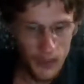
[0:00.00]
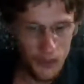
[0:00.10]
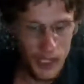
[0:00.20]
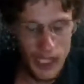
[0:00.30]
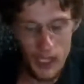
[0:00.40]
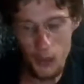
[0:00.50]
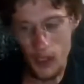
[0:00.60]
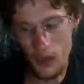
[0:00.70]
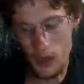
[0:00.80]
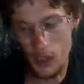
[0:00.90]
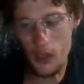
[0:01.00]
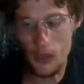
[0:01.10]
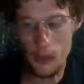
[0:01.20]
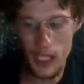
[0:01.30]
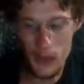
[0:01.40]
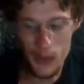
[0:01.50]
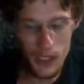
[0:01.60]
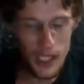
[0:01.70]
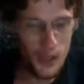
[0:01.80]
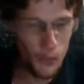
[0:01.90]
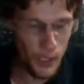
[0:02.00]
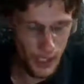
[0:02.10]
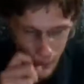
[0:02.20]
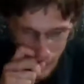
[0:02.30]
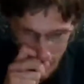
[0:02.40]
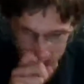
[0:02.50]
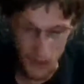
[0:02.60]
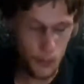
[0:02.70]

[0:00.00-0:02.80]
Right now, I'm working 2, sometimes 3 days a week at Logan's,